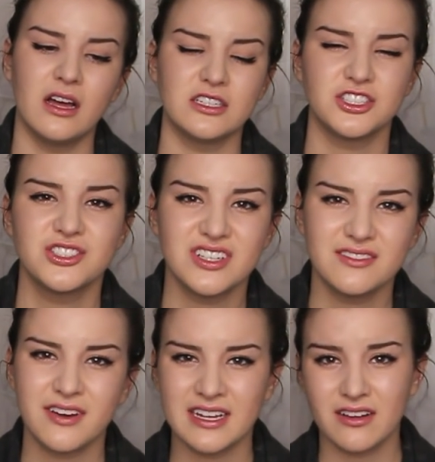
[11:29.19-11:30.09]
She
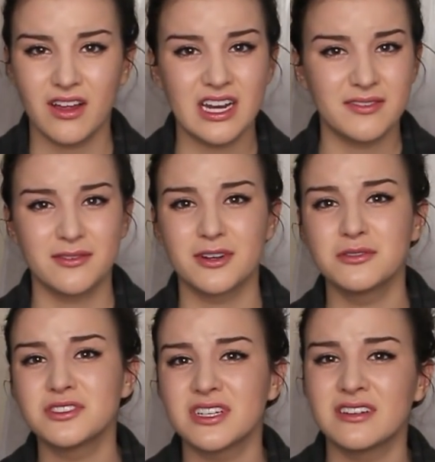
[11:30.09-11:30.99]
did find a lot of
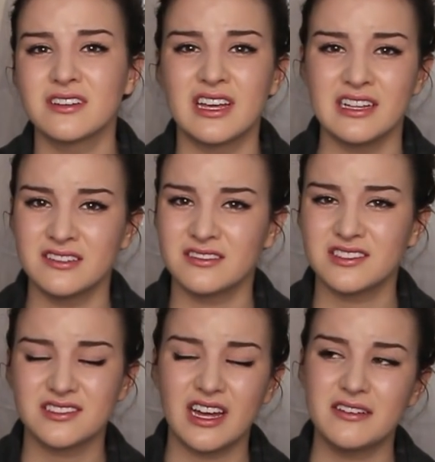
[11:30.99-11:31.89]
erosion and
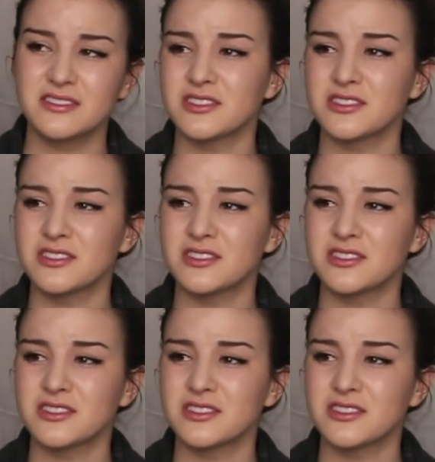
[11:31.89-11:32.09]
stuff.